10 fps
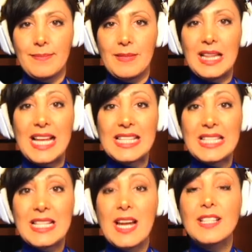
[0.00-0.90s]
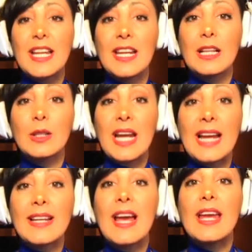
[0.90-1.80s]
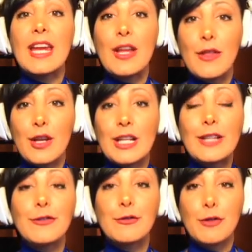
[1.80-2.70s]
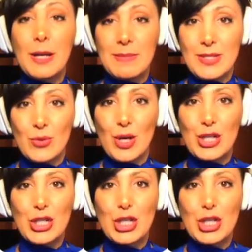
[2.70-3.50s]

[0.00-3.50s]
Let's take a look at Ethernet frame structure.